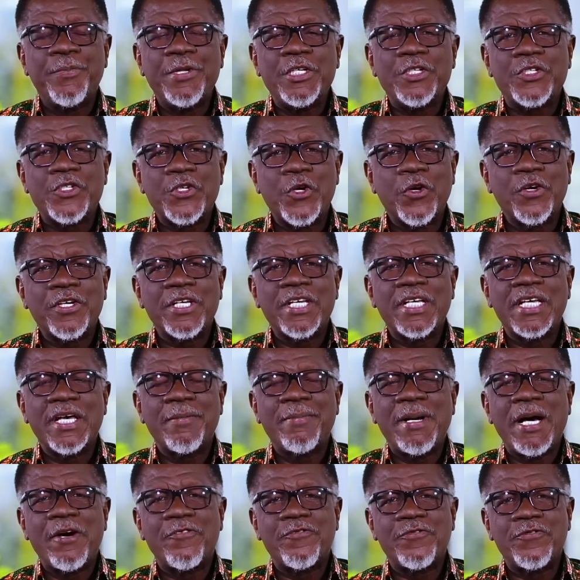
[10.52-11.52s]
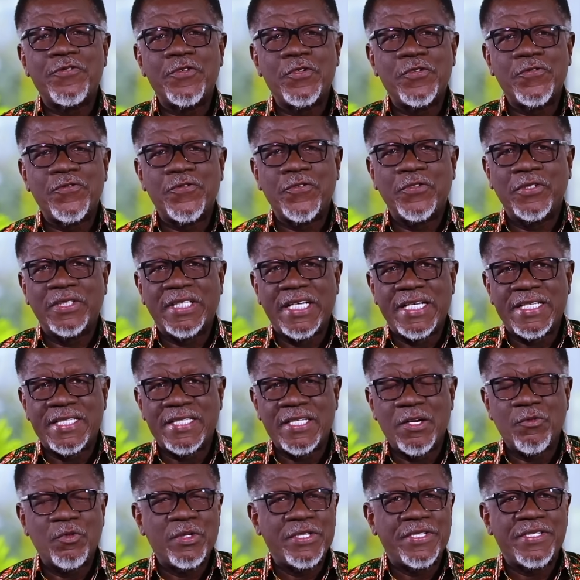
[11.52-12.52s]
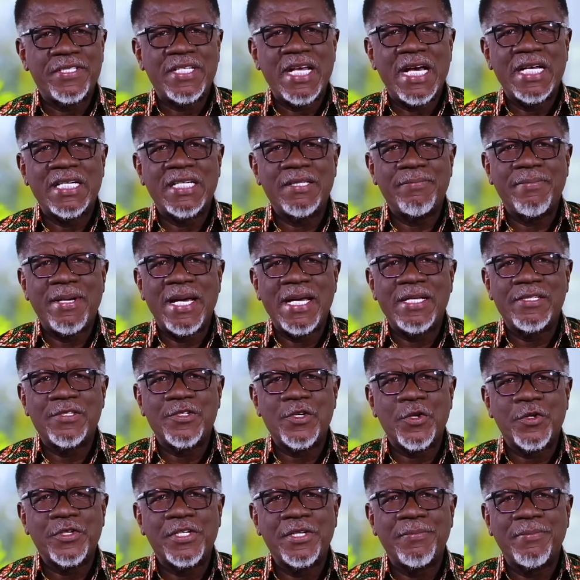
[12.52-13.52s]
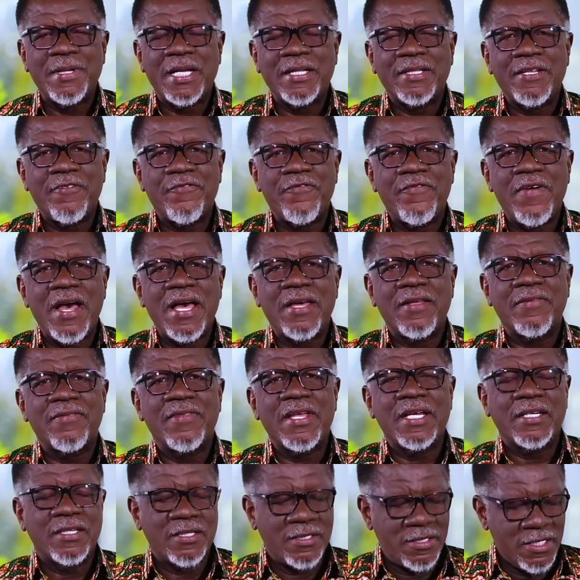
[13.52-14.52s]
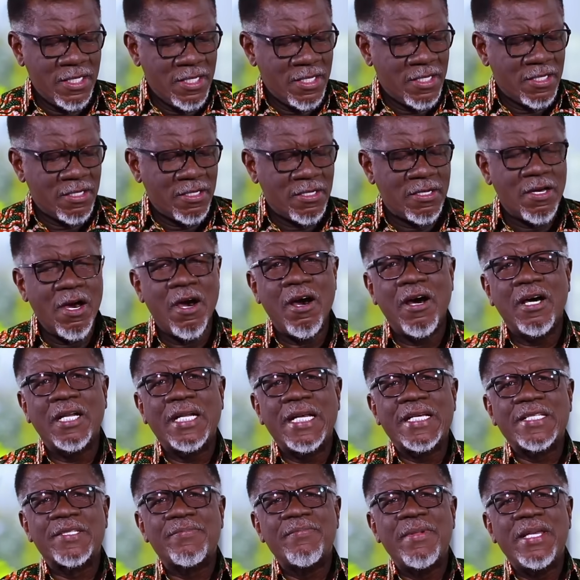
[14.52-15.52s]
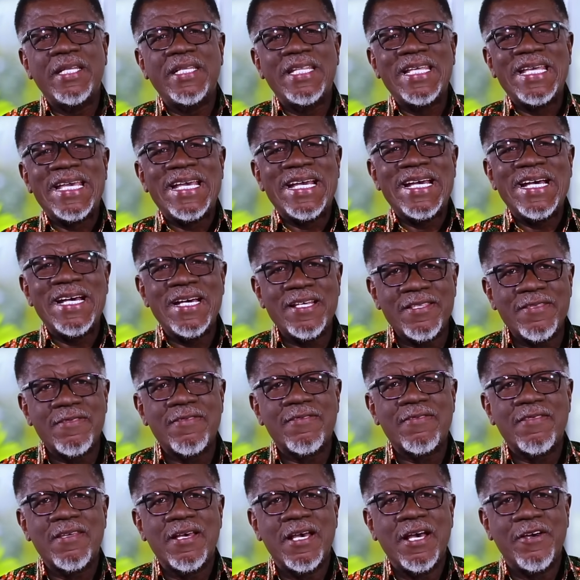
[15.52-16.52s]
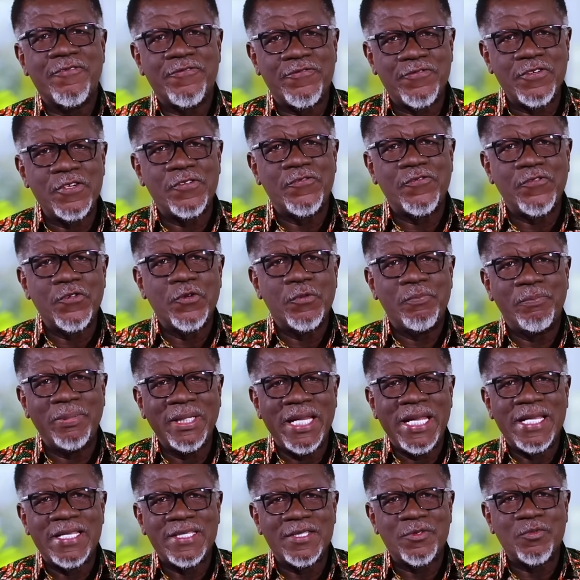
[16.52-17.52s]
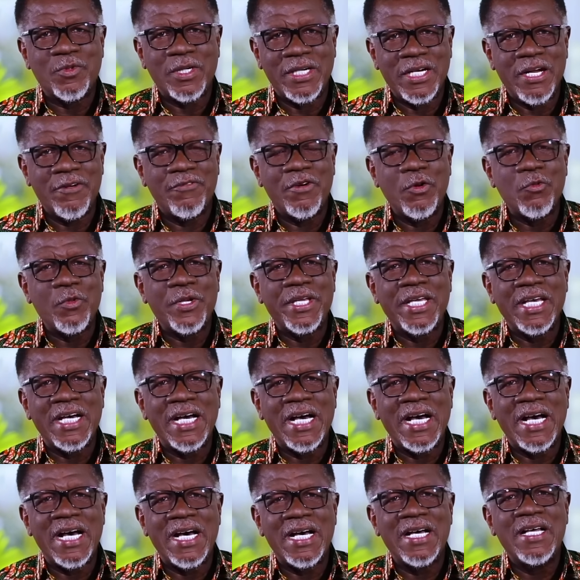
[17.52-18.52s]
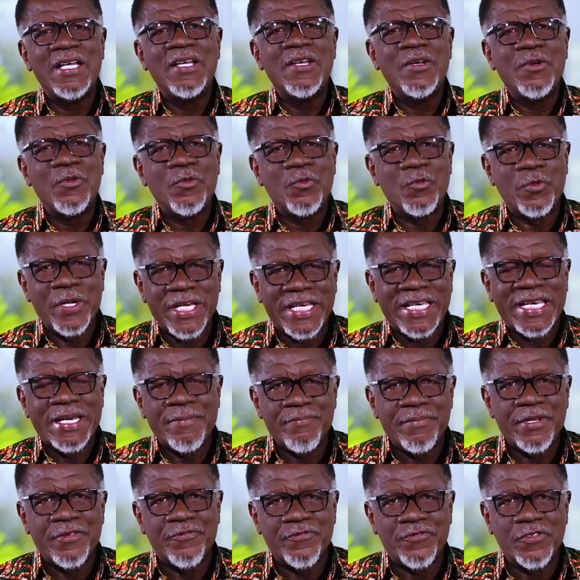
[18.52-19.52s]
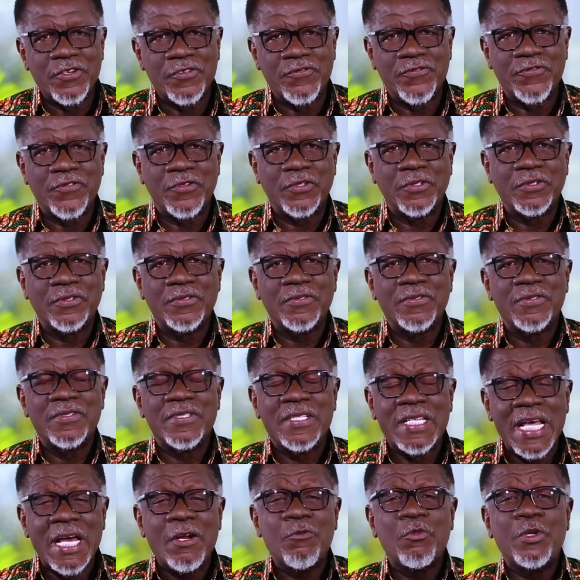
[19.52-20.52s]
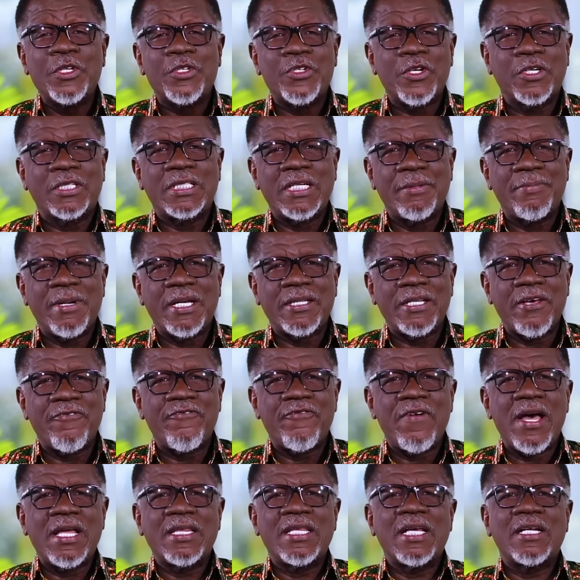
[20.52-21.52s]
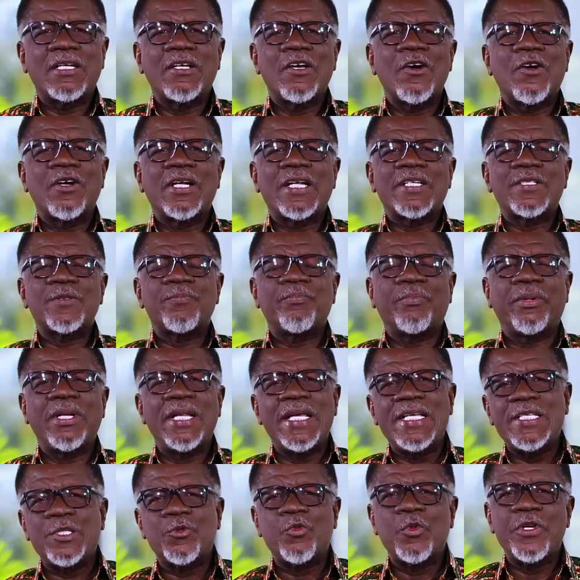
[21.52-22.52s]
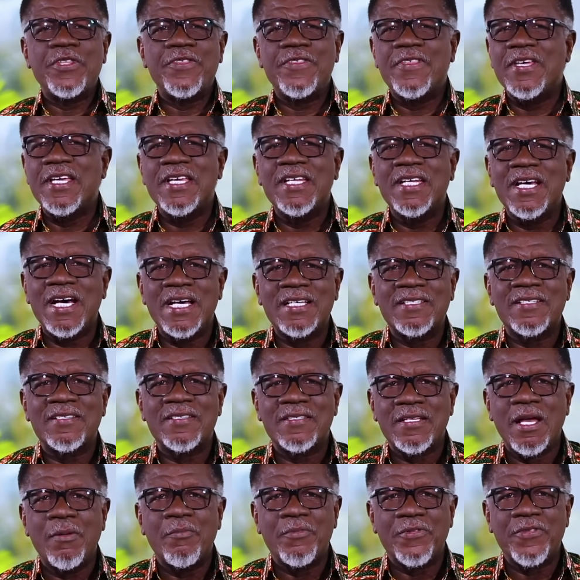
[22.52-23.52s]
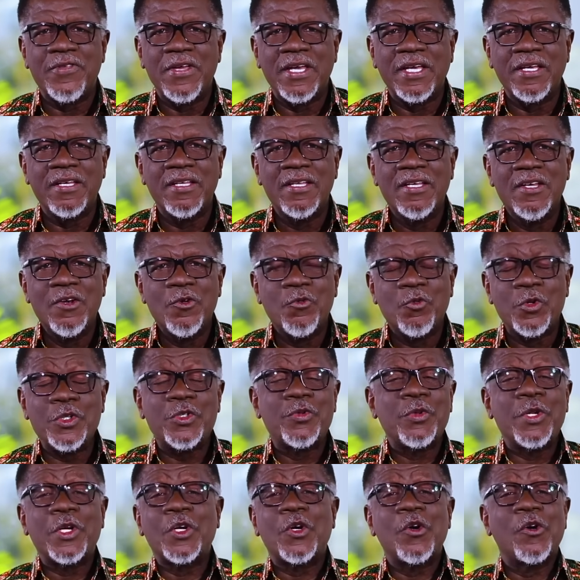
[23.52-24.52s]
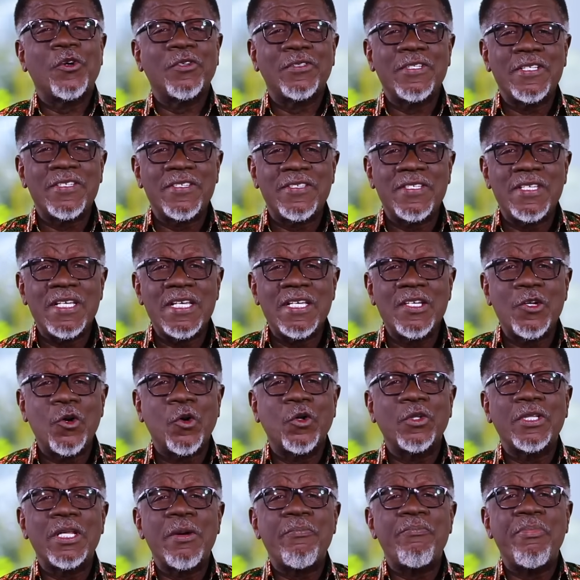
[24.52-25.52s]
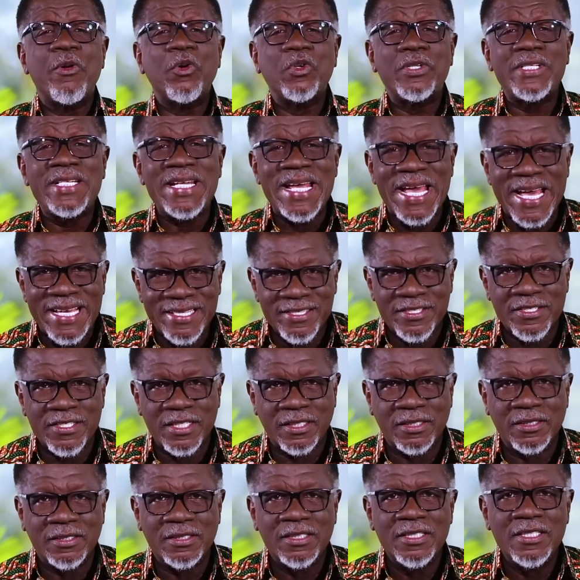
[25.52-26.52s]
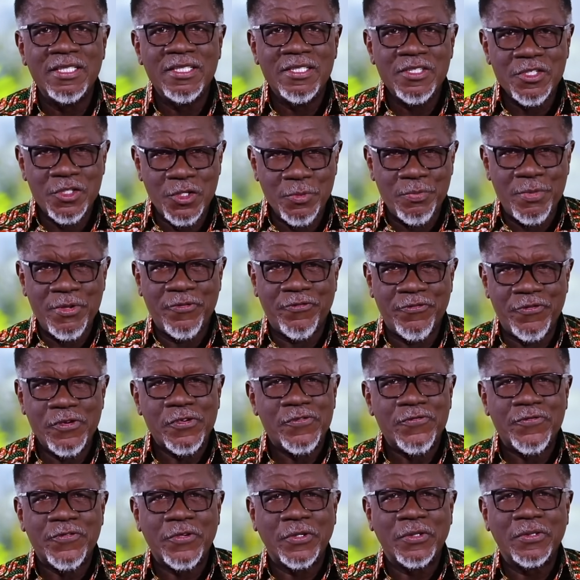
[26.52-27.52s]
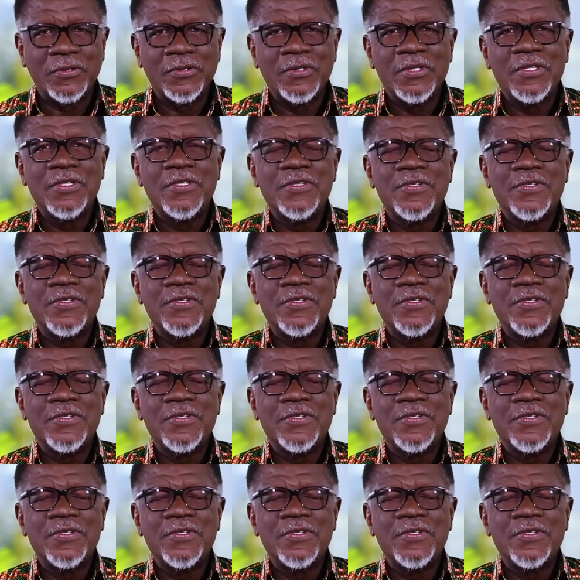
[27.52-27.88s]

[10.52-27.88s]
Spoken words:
We've been talking about fruitfulness, and we started by talking about the fact that God has made the earth a fruitful place. Wherever we are, we can be fruitful. Then we talked about the fact that God has placed within us something which we call the seed or the potential to be fruitful.